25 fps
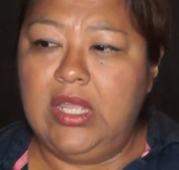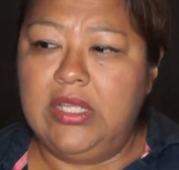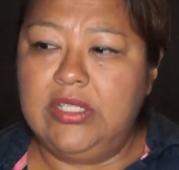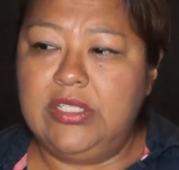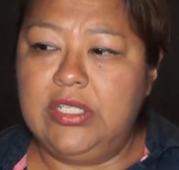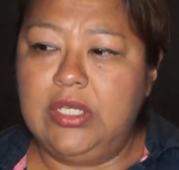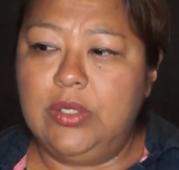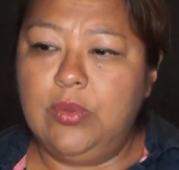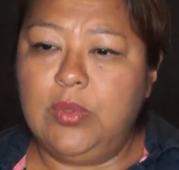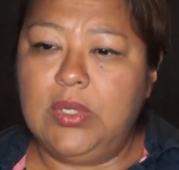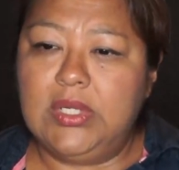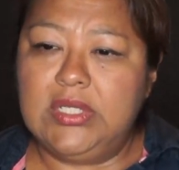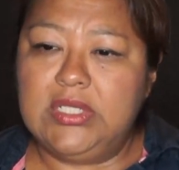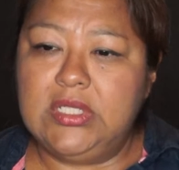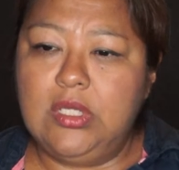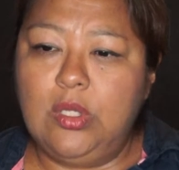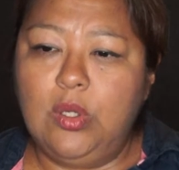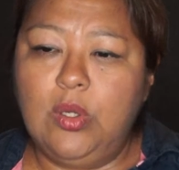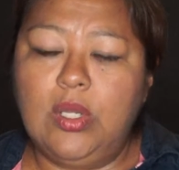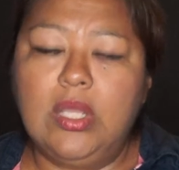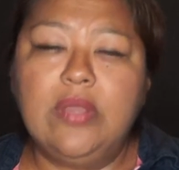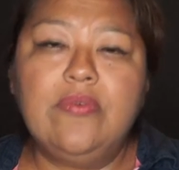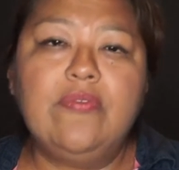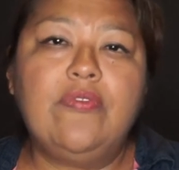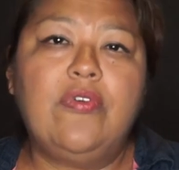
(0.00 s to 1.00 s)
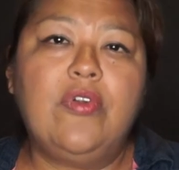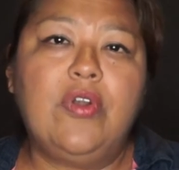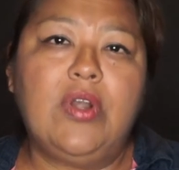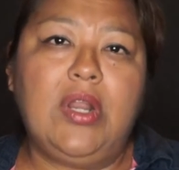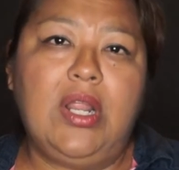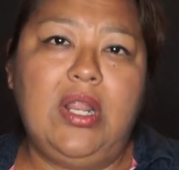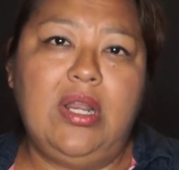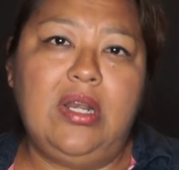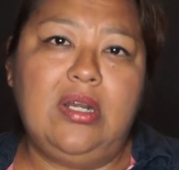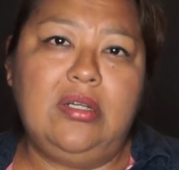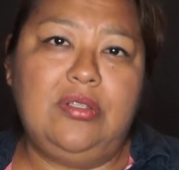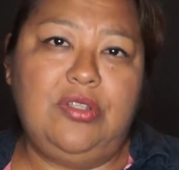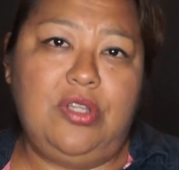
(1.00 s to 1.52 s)
She was looking for
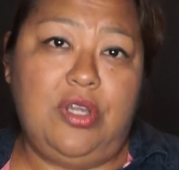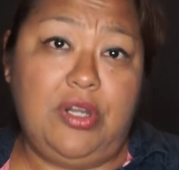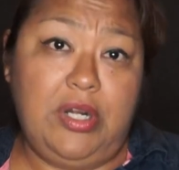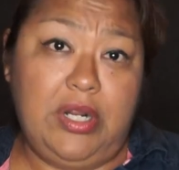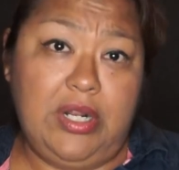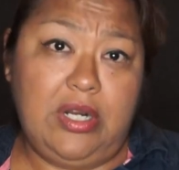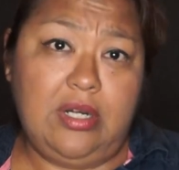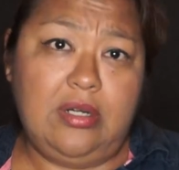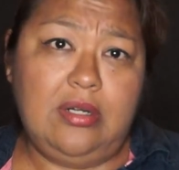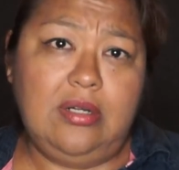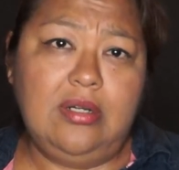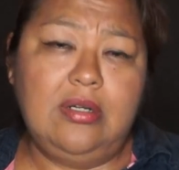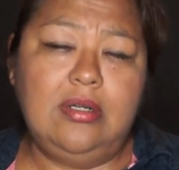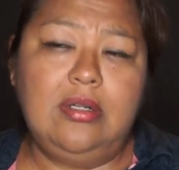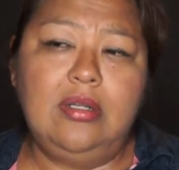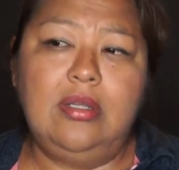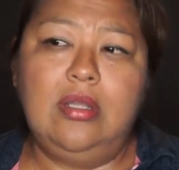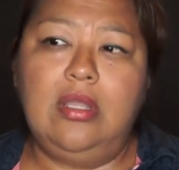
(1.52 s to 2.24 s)
her daughter,